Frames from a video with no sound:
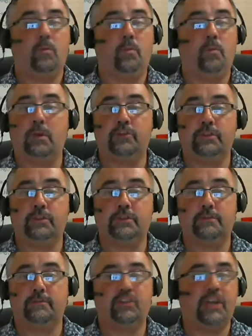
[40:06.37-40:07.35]
will
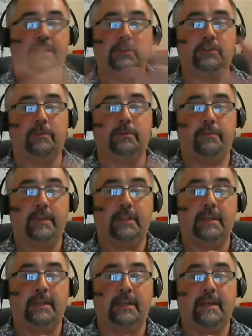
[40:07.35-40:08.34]
just change something,
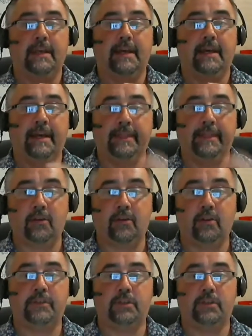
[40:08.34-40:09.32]
and then all
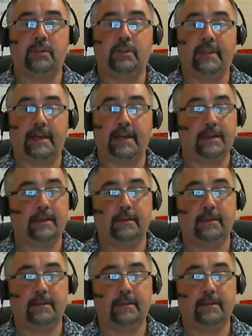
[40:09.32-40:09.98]
of a sudden, that